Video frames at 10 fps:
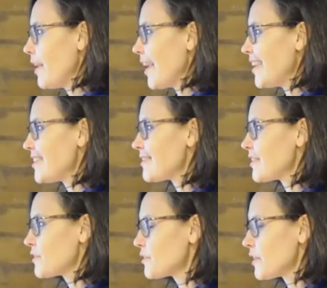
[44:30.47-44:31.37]
And
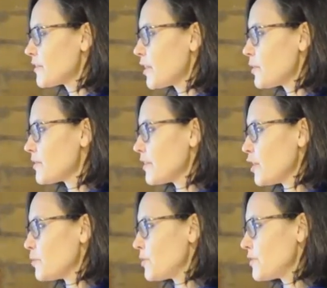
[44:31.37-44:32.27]
6 or less hours a
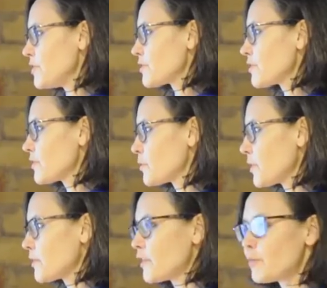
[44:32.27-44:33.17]
night puts additional
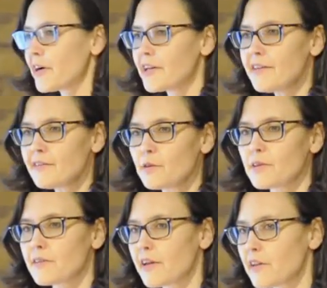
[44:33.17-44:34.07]
stress on the body, so
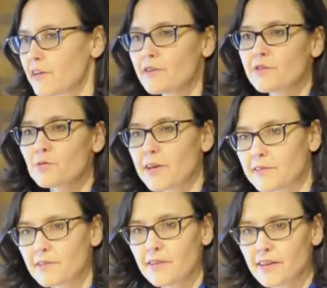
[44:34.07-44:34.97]
it's another
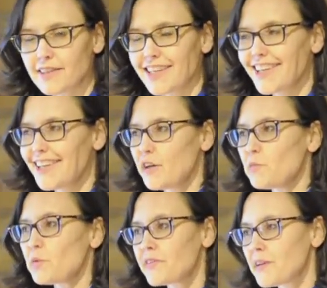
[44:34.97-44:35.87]
stressor that
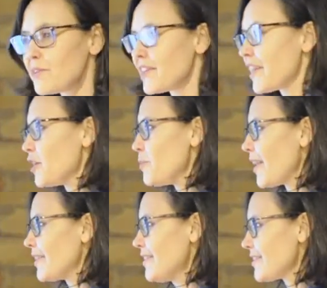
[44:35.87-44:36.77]
puts everything out of
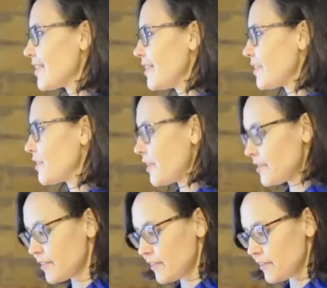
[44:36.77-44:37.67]
balance, and it
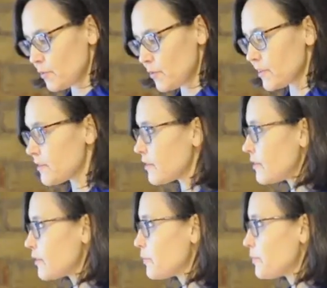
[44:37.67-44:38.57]
causes insulin resistance.